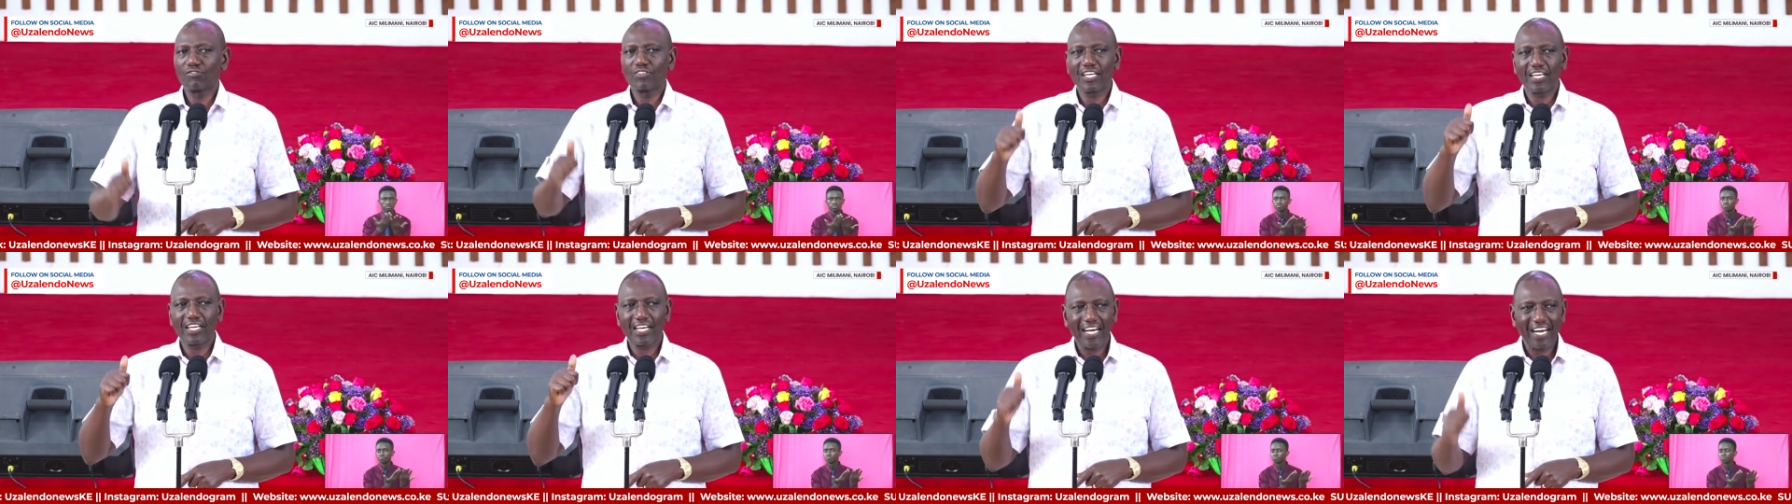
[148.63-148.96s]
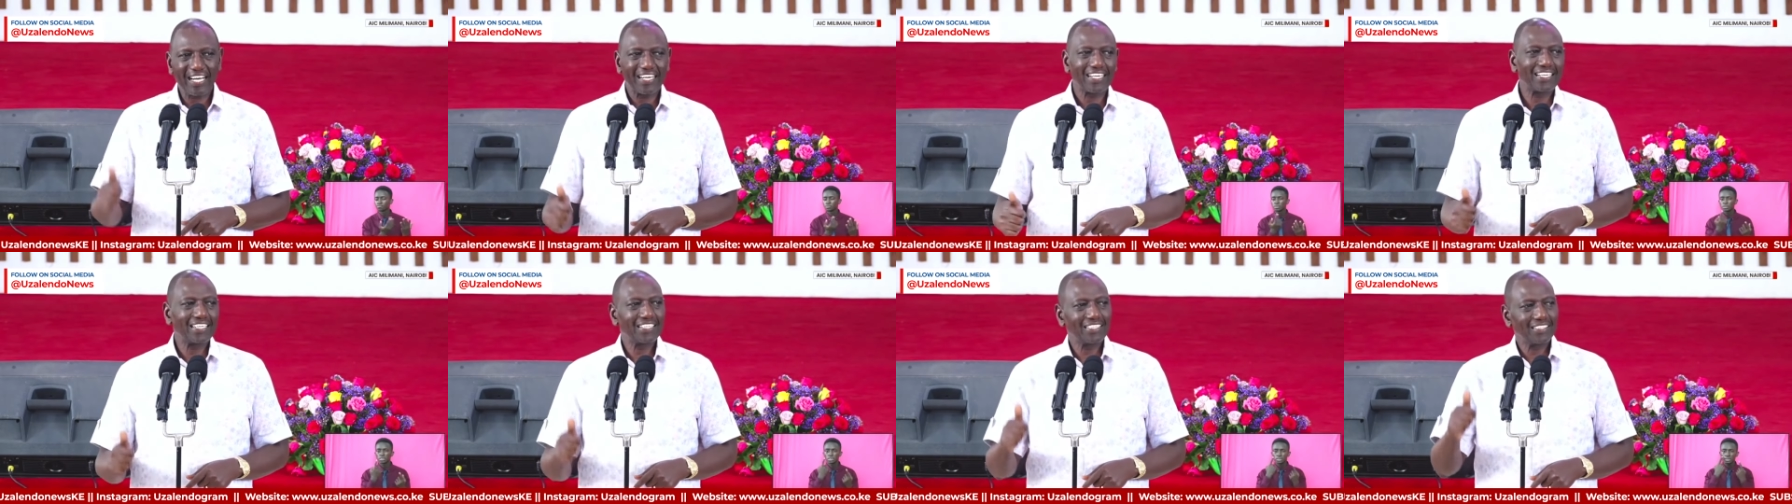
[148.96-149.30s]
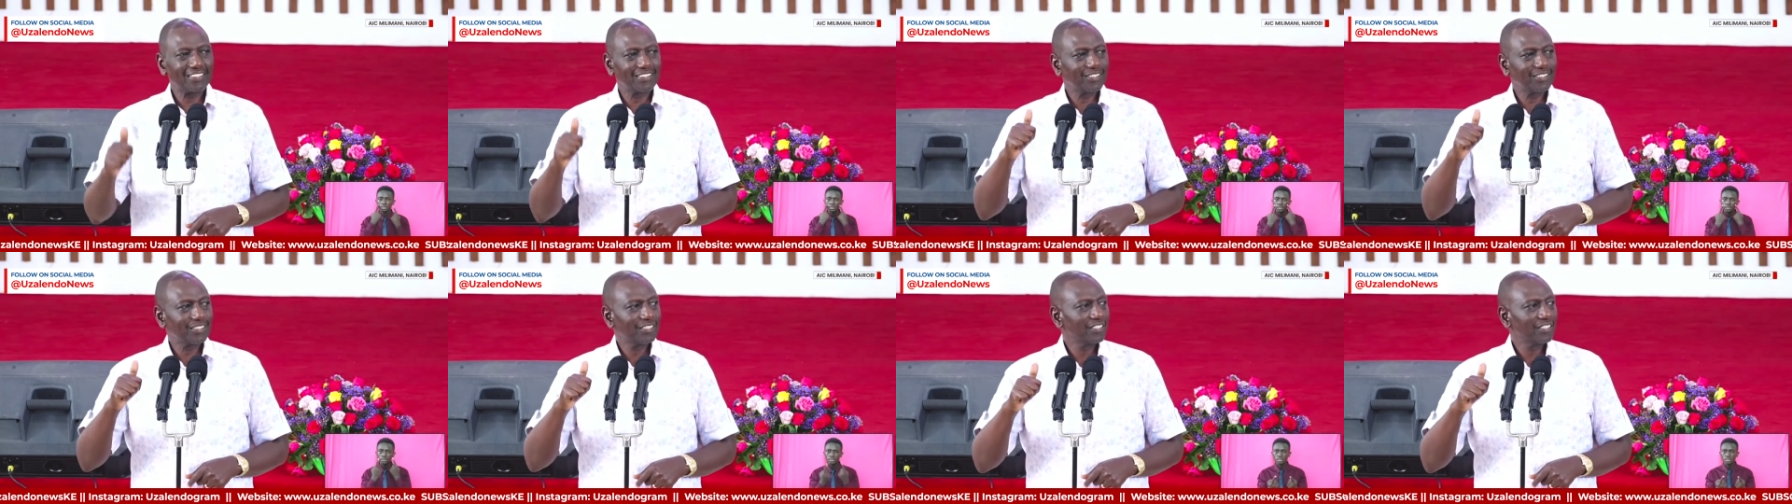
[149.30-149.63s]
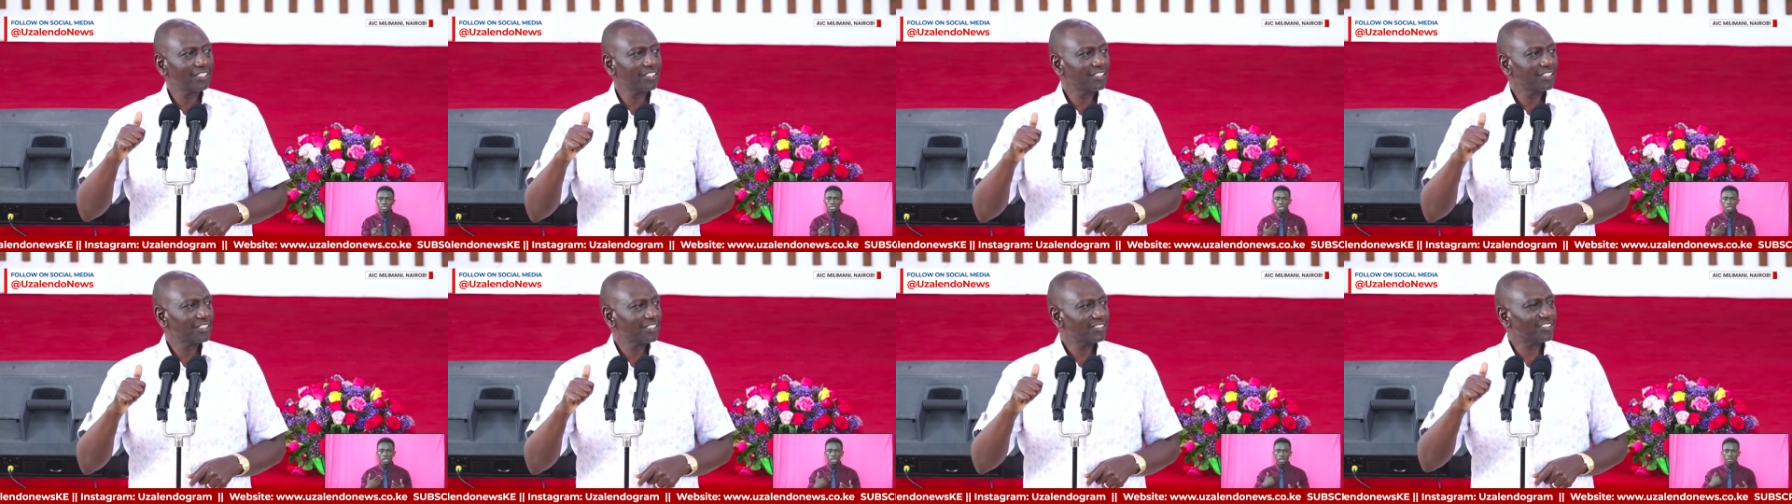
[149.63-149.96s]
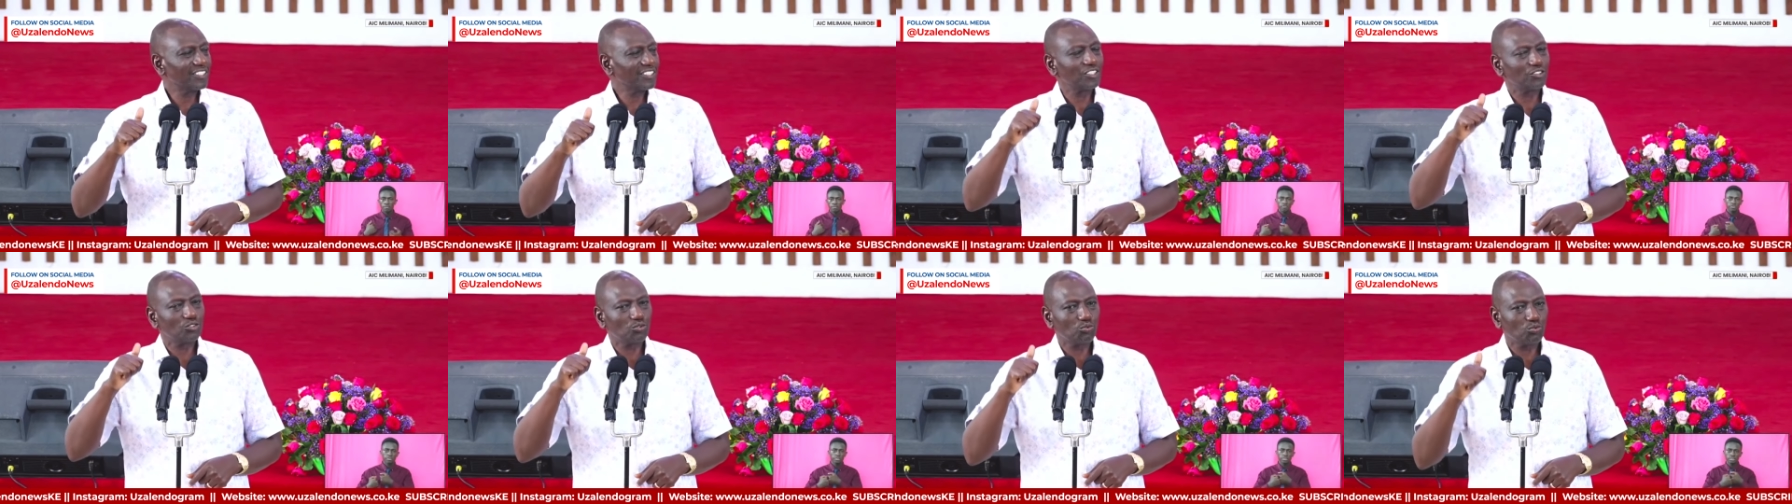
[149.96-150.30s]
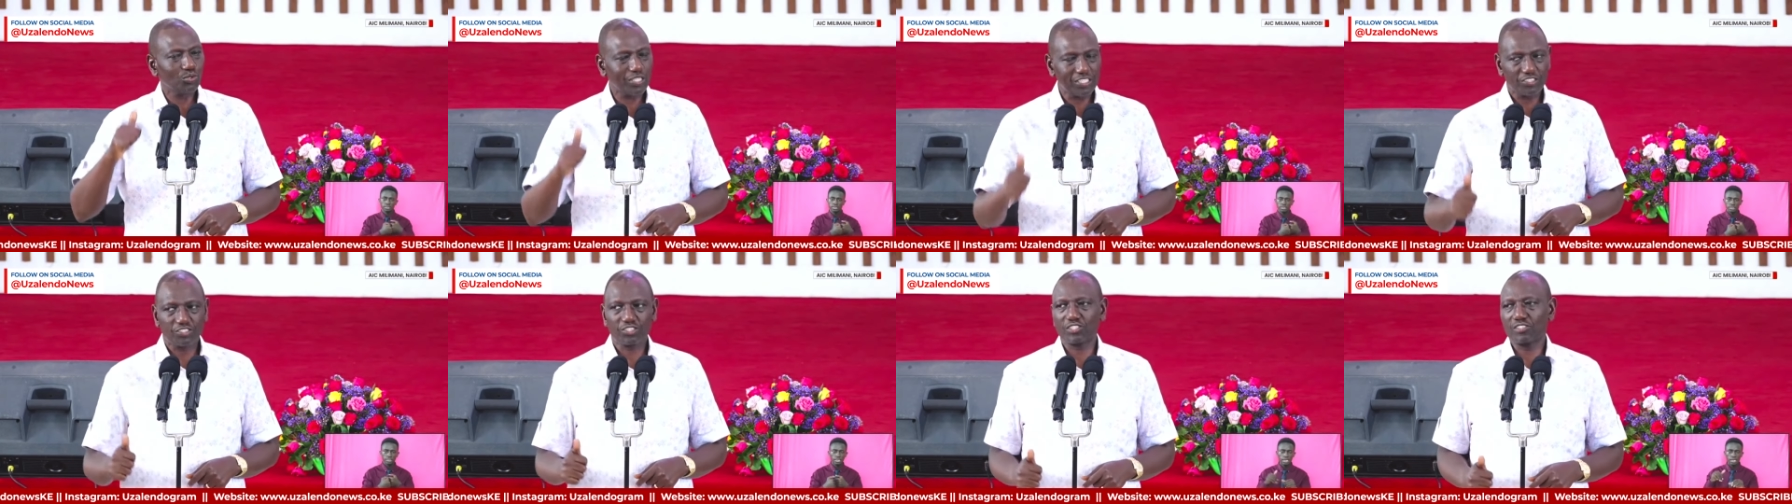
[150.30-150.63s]
the current
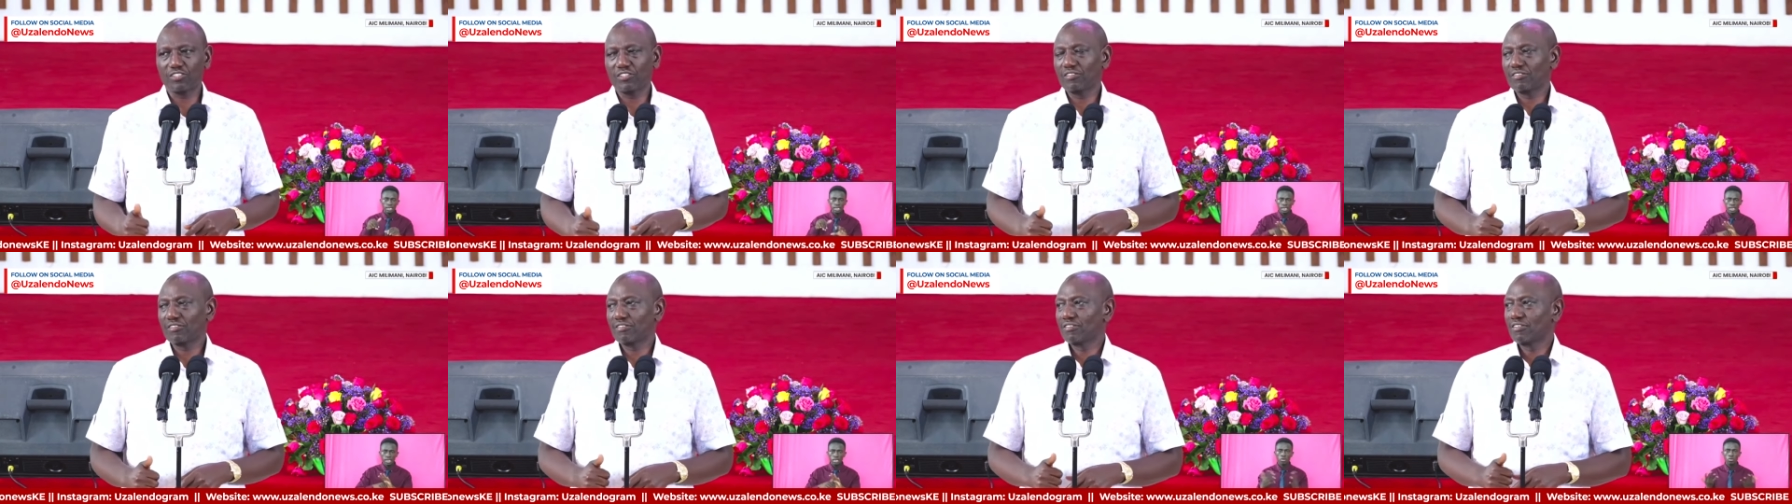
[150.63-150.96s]
situation